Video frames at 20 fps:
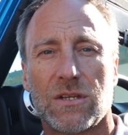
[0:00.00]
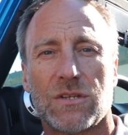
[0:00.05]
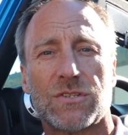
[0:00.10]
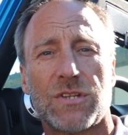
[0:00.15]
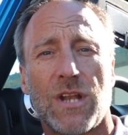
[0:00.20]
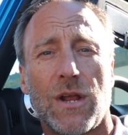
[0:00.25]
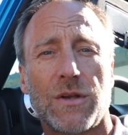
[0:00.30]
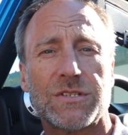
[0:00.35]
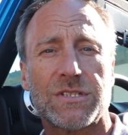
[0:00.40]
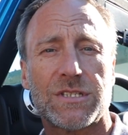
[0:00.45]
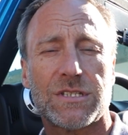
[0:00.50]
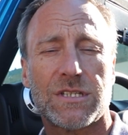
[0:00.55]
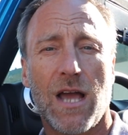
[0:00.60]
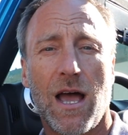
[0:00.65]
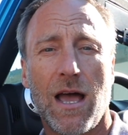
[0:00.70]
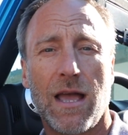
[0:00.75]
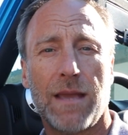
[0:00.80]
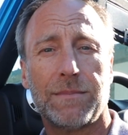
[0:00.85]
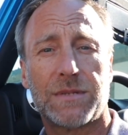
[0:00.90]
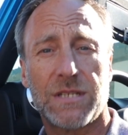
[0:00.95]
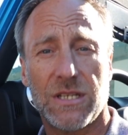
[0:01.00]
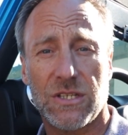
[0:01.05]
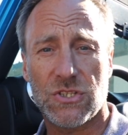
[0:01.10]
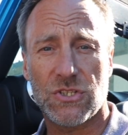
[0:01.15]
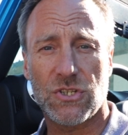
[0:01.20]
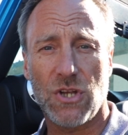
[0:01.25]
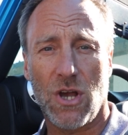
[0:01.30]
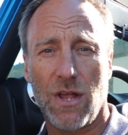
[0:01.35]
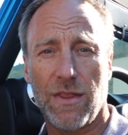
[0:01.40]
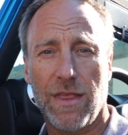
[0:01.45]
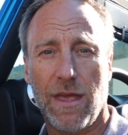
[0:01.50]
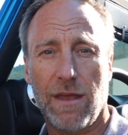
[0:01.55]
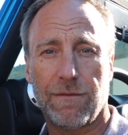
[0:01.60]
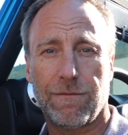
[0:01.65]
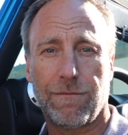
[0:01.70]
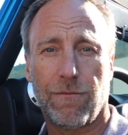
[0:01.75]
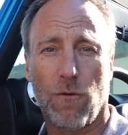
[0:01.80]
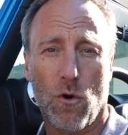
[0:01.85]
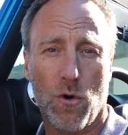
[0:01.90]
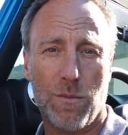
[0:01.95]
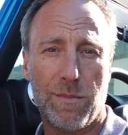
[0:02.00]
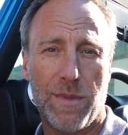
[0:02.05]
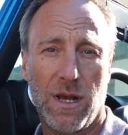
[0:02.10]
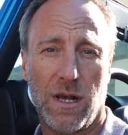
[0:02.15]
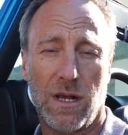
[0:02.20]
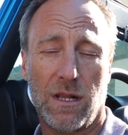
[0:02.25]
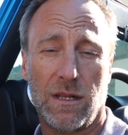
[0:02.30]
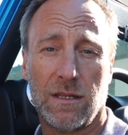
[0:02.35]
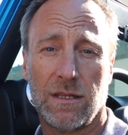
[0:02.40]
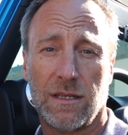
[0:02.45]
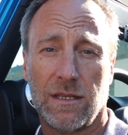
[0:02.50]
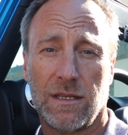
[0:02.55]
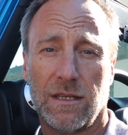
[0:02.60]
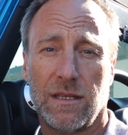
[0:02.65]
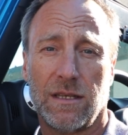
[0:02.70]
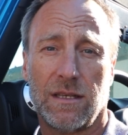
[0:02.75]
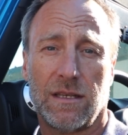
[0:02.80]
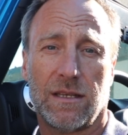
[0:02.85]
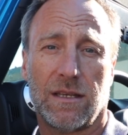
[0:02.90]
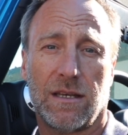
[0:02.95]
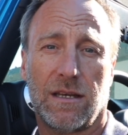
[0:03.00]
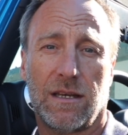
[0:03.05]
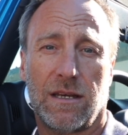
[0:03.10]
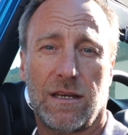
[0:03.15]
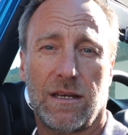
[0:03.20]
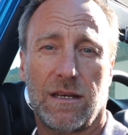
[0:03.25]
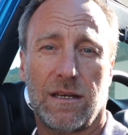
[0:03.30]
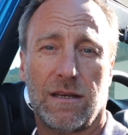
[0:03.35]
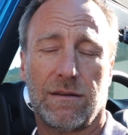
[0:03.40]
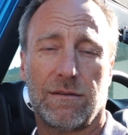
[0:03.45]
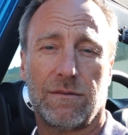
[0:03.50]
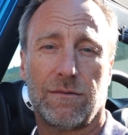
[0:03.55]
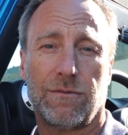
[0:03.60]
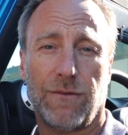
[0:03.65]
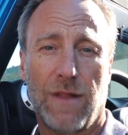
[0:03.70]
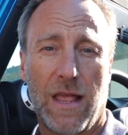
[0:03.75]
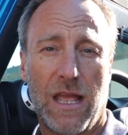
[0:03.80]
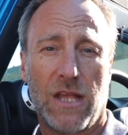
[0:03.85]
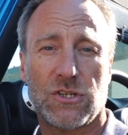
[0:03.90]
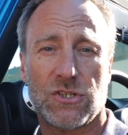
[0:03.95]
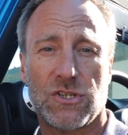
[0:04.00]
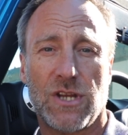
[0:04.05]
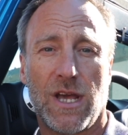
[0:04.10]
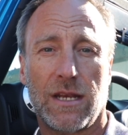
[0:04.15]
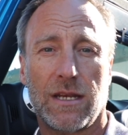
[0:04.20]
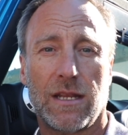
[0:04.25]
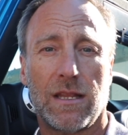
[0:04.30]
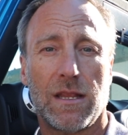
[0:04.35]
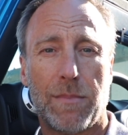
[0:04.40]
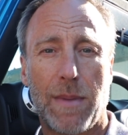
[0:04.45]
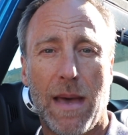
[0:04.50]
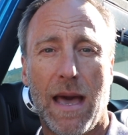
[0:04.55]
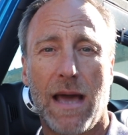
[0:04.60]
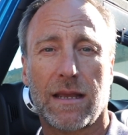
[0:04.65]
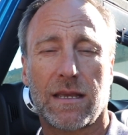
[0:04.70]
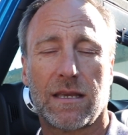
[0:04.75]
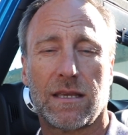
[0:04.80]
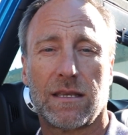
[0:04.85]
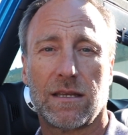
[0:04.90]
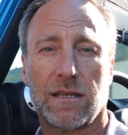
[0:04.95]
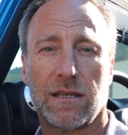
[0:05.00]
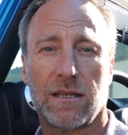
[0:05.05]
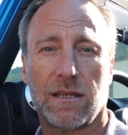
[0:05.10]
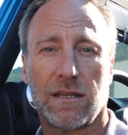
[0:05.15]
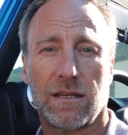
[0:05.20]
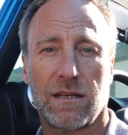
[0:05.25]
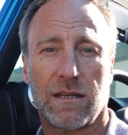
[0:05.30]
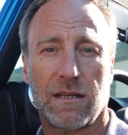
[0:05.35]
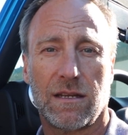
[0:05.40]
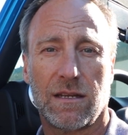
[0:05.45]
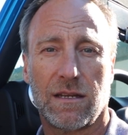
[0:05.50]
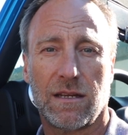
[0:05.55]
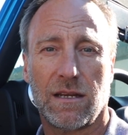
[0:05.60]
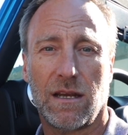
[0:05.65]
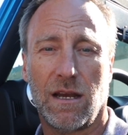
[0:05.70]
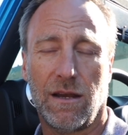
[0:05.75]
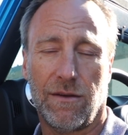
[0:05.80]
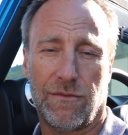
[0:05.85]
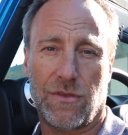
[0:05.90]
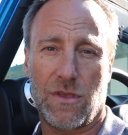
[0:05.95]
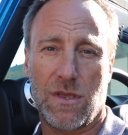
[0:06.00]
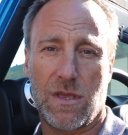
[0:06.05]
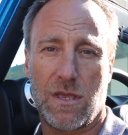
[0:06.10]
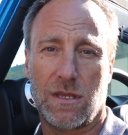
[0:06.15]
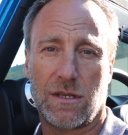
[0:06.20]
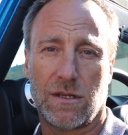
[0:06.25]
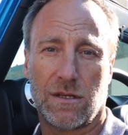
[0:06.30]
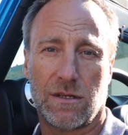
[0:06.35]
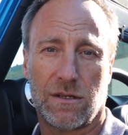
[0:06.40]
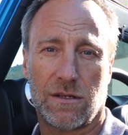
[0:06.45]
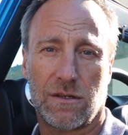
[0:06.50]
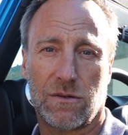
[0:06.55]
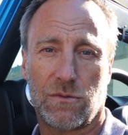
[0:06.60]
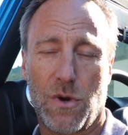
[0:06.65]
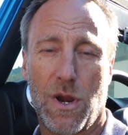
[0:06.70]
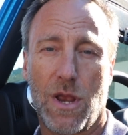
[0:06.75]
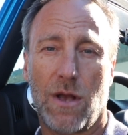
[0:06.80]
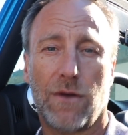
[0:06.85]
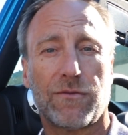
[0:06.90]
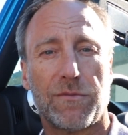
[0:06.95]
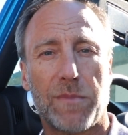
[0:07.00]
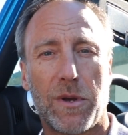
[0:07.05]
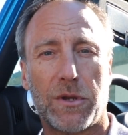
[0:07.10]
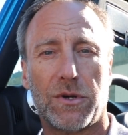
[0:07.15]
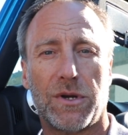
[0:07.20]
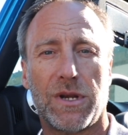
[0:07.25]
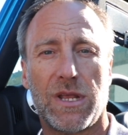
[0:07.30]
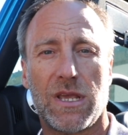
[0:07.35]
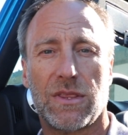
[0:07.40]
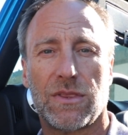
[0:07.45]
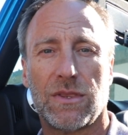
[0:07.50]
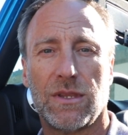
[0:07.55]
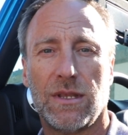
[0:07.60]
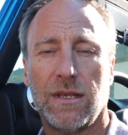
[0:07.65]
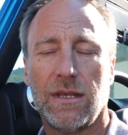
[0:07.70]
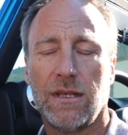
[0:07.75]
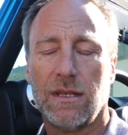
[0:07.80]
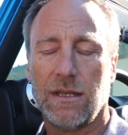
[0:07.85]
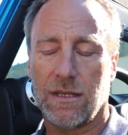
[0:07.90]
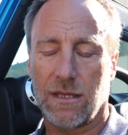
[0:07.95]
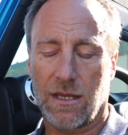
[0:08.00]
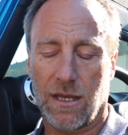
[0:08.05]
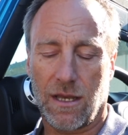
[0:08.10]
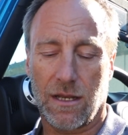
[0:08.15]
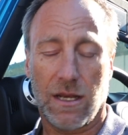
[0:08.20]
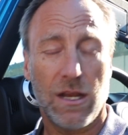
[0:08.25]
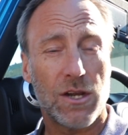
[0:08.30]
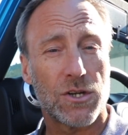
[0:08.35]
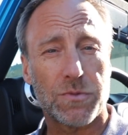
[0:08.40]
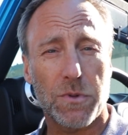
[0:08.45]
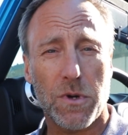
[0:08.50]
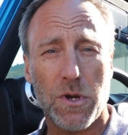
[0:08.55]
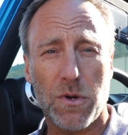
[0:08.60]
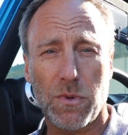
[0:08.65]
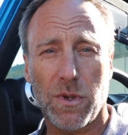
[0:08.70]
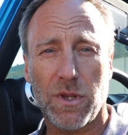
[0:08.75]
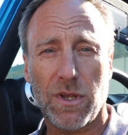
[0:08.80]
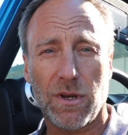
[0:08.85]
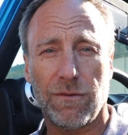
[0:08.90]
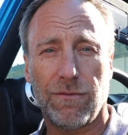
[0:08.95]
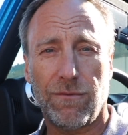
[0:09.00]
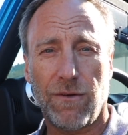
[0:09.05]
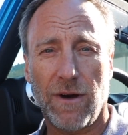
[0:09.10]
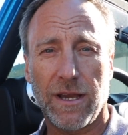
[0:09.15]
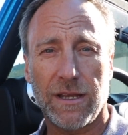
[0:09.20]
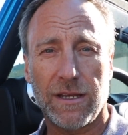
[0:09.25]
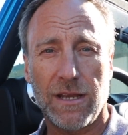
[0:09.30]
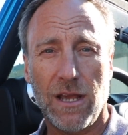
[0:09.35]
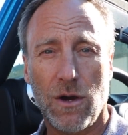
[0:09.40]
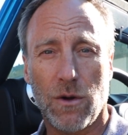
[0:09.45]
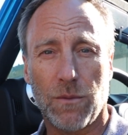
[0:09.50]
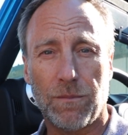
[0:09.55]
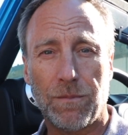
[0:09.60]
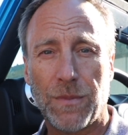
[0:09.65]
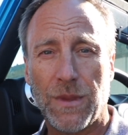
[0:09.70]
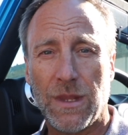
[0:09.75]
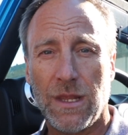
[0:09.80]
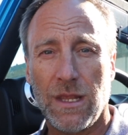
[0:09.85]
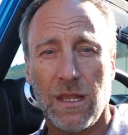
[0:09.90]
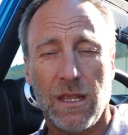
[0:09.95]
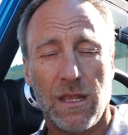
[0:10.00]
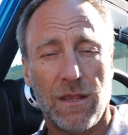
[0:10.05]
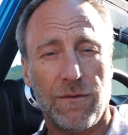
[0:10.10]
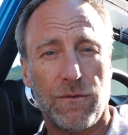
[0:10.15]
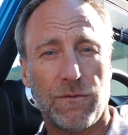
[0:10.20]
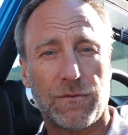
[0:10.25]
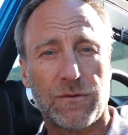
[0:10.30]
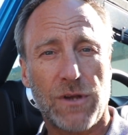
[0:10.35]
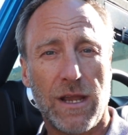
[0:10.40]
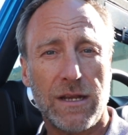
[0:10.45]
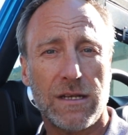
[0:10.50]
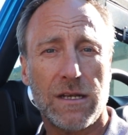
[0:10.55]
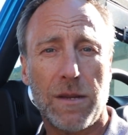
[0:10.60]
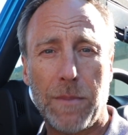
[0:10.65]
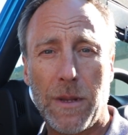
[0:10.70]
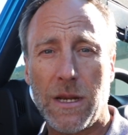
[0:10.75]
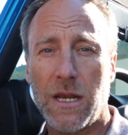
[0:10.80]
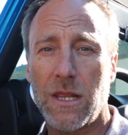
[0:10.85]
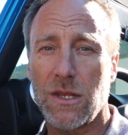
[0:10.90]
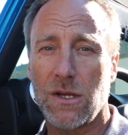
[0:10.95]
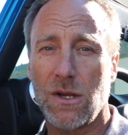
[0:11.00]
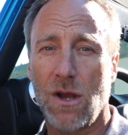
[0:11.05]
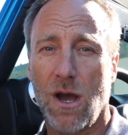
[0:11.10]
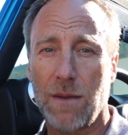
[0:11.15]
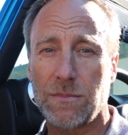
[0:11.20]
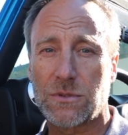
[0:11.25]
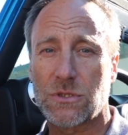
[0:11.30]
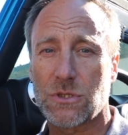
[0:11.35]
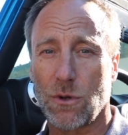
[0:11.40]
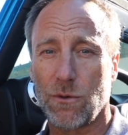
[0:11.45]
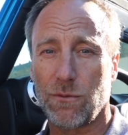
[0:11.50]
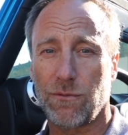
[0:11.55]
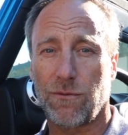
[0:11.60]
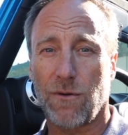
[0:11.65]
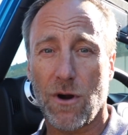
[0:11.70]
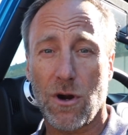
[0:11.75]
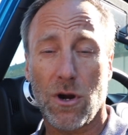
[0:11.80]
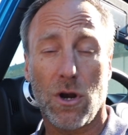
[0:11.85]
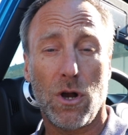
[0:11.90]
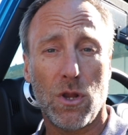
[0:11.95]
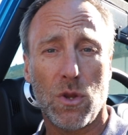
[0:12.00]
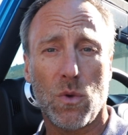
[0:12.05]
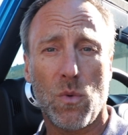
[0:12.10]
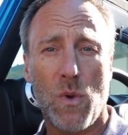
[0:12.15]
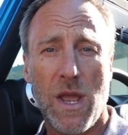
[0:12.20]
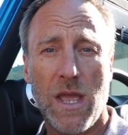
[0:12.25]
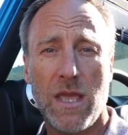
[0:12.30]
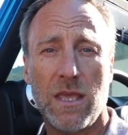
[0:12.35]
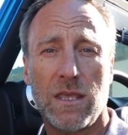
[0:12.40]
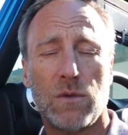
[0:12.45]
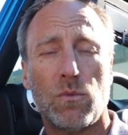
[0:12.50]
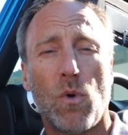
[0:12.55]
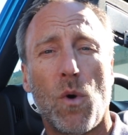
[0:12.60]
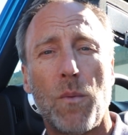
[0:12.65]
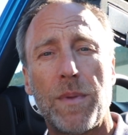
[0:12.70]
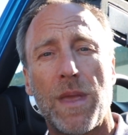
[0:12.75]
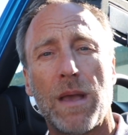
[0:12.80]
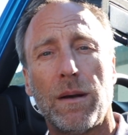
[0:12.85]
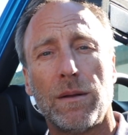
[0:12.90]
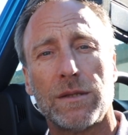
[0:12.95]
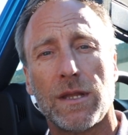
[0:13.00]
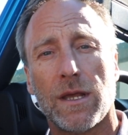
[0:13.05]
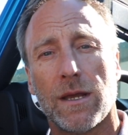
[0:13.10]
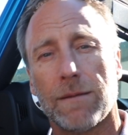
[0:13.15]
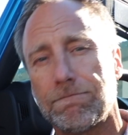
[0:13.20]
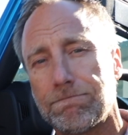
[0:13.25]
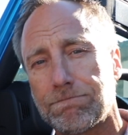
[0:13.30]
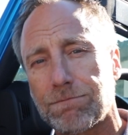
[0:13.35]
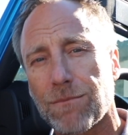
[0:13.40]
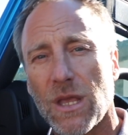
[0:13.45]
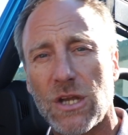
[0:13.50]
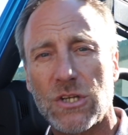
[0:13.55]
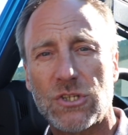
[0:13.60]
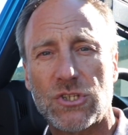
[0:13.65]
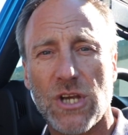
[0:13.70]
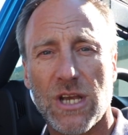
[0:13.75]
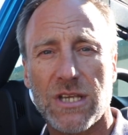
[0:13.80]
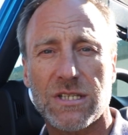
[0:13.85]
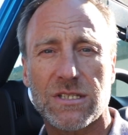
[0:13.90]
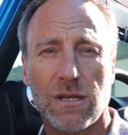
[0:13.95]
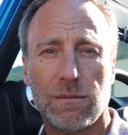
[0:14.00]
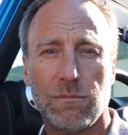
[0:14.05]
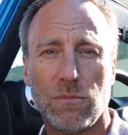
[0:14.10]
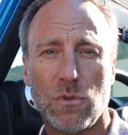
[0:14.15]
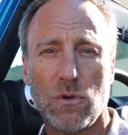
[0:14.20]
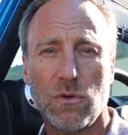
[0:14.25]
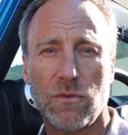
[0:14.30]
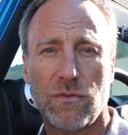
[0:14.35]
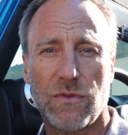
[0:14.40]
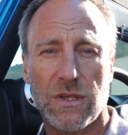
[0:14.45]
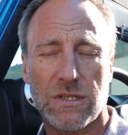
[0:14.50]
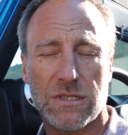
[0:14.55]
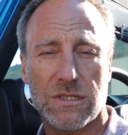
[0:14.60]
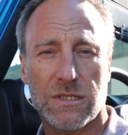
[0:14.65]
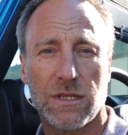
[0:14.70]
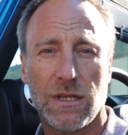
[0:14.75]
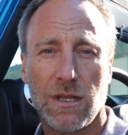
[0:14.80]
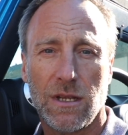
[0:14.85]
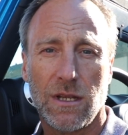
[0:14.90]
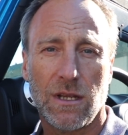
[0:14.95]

So now it's time to install that 4mm flange nut in the back of the rail from underneath. And here's where you're really going to find out. If you've tightened up any of the knobs so far all the way, you won't be able to adjust and move this